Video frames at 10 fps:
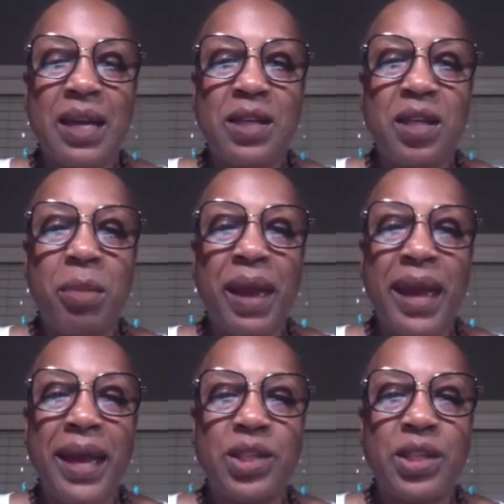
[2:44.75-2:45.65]
to the
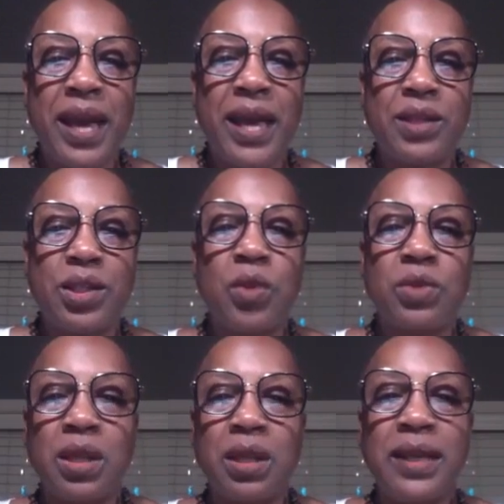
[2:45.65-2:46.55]
page that
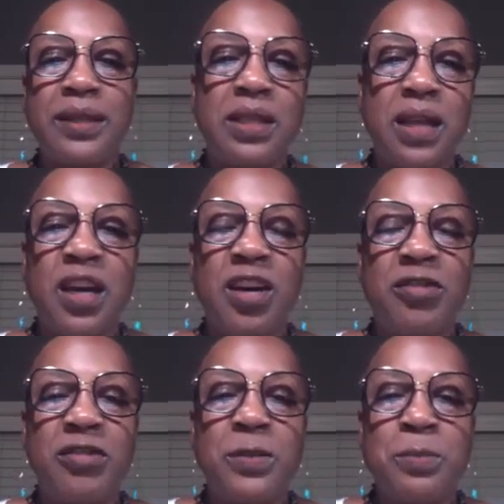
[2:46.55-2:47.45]
shows a list
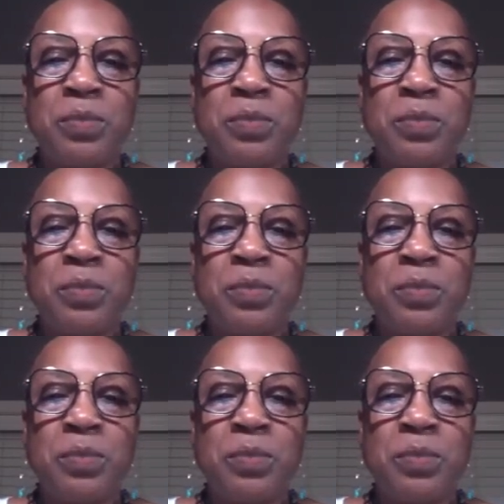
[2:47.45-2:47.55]
of